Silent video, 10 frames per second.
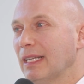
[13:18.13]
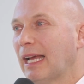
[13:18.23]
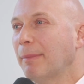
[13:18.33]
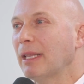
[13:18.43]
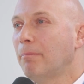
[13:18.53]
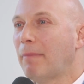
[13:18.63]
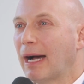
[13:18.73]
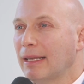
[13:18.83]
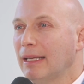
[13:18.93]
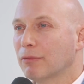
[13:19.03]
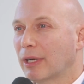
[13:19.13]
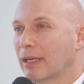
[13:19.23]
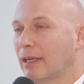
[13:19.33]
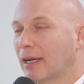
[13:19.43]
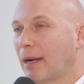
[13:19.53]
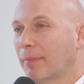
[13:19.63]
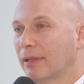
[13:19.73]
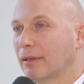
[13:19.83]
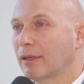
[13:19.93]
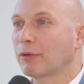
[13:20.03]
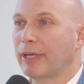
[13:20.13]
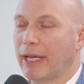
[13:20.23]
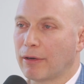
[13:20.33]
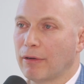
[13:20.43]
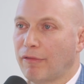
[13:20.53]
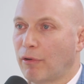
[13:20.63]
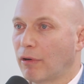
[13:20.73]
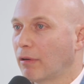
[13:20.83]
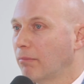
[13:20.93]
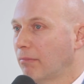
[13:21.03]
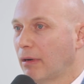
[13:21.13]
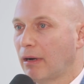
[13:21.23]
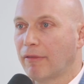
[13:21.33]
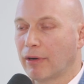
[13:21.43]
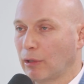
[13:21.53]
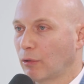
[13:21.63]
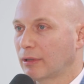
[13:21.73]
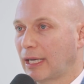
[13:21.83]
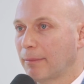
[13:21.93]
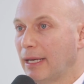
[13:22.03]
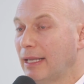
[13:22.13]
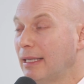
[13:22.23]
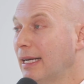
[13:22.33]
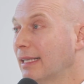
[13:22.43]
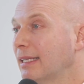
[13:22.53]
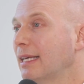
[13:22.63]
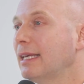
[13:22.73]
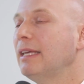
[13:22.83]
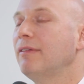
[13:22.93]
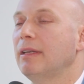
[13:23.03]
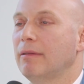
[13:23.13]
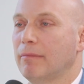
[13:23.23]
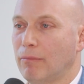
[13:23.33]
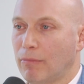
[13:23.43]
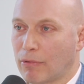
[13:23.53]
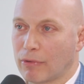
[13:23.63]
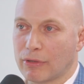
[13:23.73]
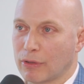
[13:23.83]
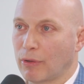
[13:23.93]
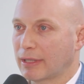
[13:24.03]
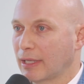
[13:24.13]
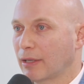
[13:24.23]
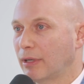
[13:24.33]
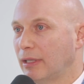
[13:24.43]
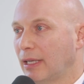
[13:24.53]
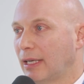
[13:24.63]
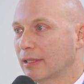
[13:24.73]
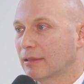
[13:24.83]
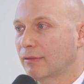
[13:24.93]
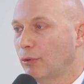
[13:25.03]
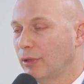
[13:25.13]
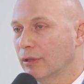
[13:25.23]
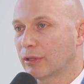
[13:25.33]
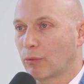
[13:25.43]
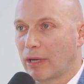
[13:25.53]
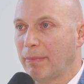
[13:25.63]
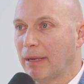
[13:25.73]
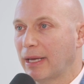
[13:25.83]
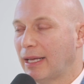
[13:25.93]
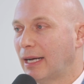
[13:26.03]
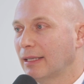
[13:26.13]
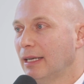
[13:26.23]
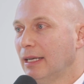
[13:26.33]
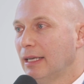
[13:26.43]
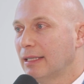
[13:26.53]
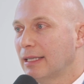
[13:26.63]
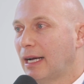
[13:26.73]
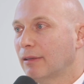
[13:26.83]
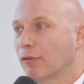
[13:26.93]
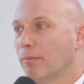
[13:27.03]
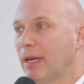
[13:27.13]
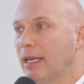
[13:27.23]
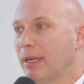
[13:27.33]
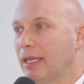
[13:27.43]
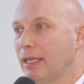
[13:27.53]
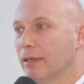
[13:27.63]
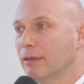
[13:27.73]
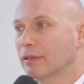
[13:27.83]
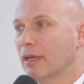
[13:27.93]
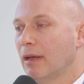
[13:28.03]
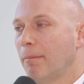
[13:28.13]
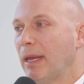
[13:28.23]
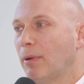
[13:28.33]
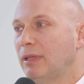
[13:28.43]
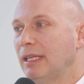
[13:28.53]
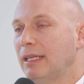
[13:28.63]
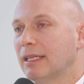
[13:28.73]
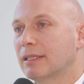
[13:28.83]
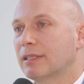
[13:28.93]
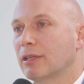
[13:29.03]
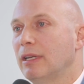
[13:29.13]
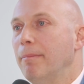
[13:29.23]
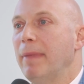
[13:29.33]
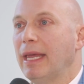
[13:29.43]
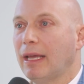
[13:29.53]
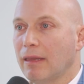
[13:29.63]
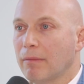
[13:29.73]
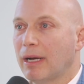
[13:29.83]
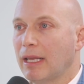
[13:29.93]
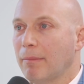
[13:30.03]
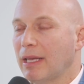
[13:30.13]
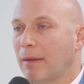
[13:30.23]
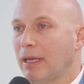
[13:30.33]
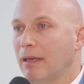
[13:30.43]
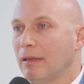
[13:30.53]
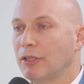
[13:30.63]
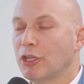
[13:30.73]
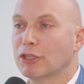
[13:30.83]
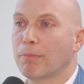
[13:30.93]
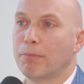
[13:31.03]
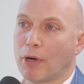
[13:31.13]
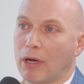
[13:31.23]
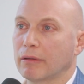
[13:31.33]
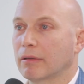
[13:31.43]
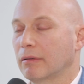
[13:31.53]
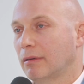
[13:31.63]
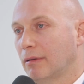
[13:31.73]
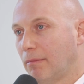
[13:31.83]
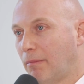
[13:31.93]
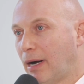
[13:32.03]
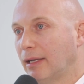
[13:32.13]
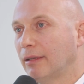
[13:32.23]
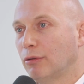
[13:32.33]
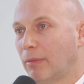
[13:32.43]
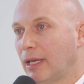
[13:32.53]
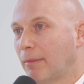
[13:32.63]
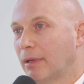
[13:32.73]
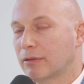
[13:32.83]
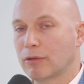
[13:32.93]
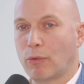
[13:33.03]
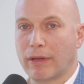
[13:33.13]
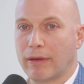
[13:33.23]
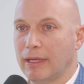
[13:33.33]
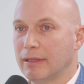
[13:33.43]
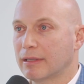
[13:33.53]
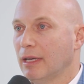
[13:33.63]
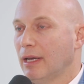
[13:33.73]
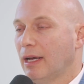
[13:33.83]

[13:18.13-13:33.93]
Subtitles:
capital magnet rather than a capital creator for a very long time, and that even more so accelerated in the last few years. And what I mean by that is that for many, many years, people didn't necessarily make their money in Miami. They just brought money to Miami. So whether it is,